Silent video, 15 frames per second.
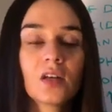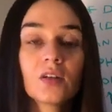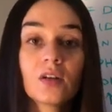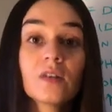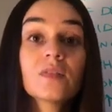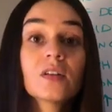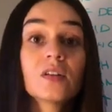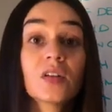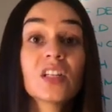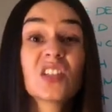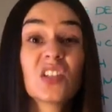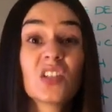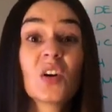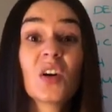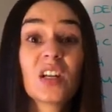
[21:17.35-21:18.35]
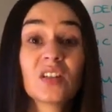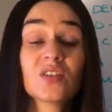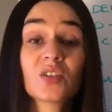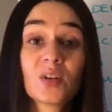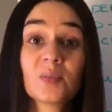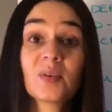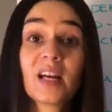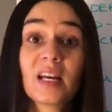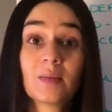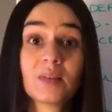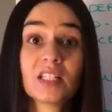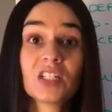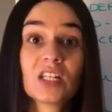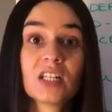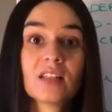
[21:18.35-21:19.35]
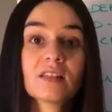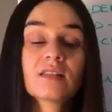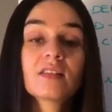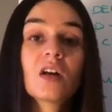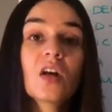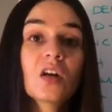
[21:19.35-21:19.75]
you have to know how to interpret ABGs.